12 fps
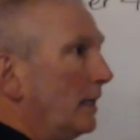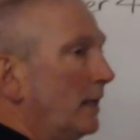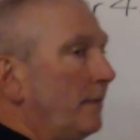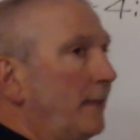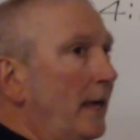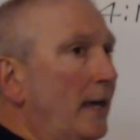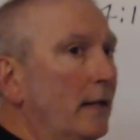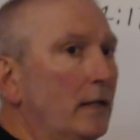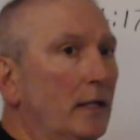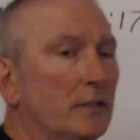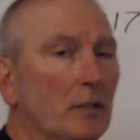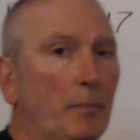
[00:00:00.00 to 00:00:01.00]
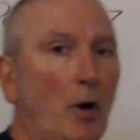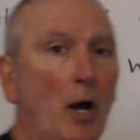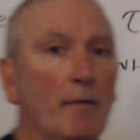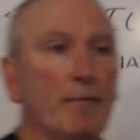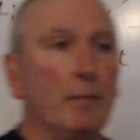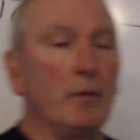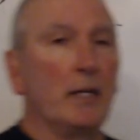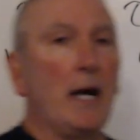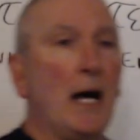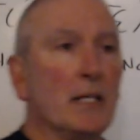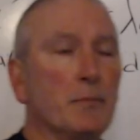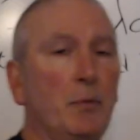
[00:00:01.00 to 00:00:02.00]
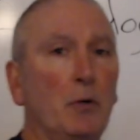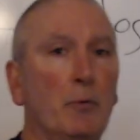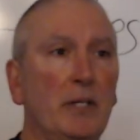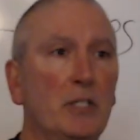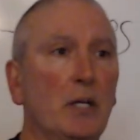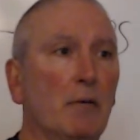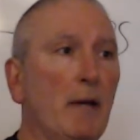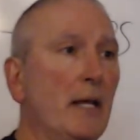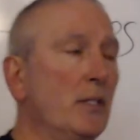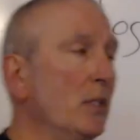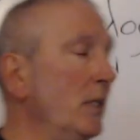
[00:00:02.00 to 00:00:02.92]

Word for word: that it's apart from the gospel, regeneration